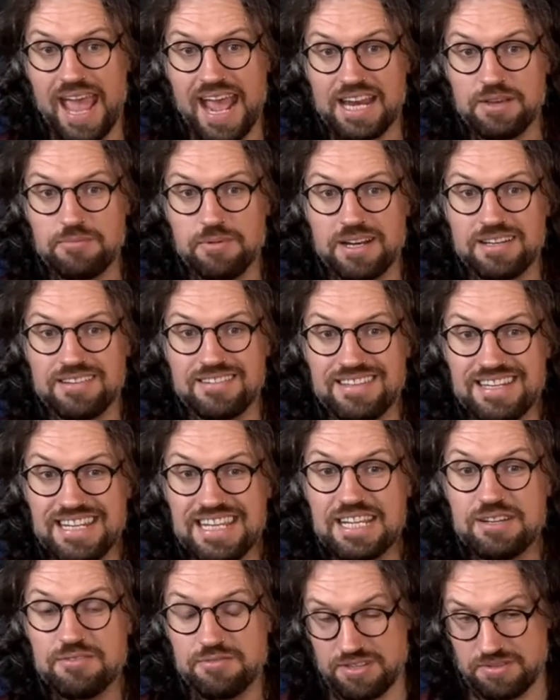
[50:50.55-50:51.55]
anywhere
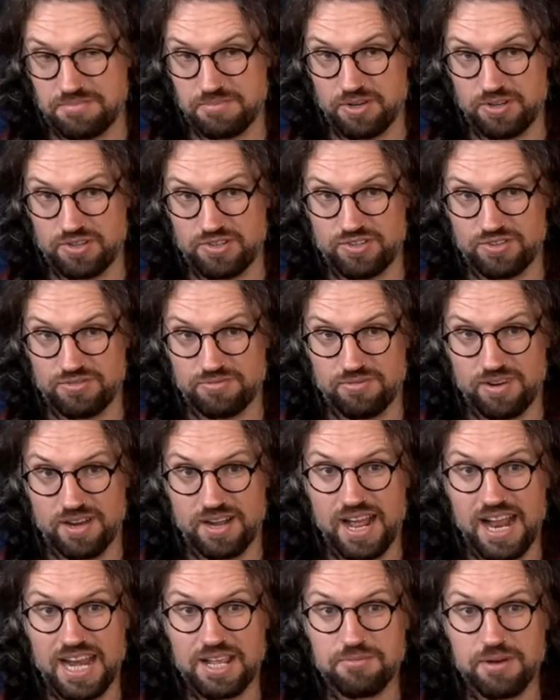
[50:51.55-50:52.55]
near as much,
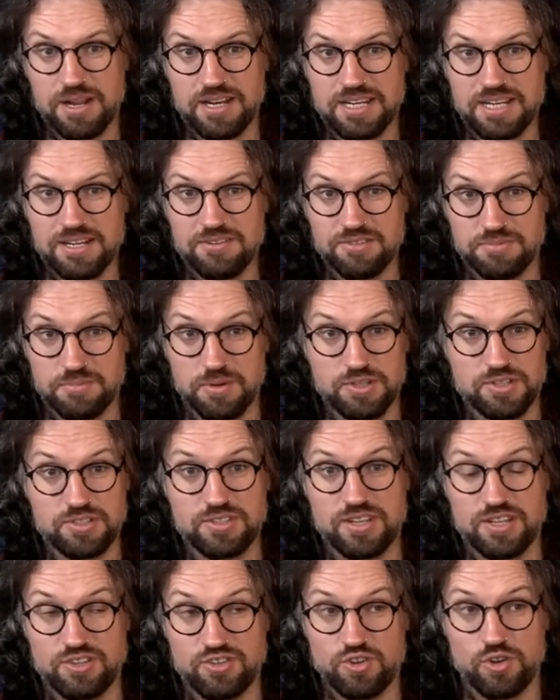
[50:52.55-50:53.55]
right? Anywhere near as much
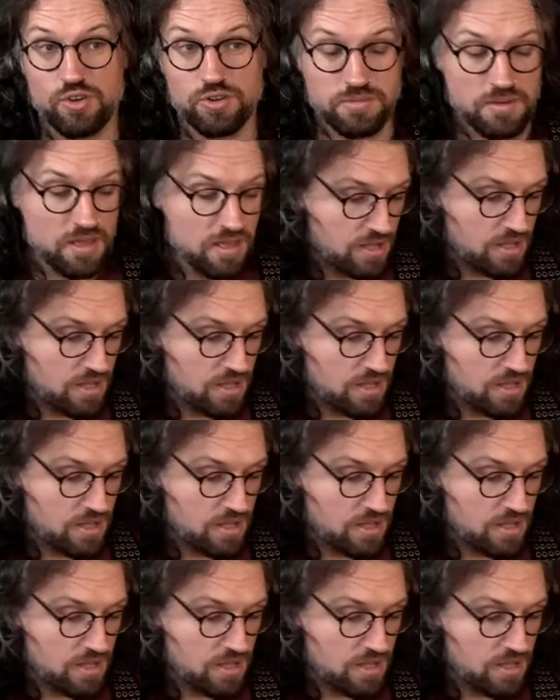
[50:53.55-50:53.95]
as it should.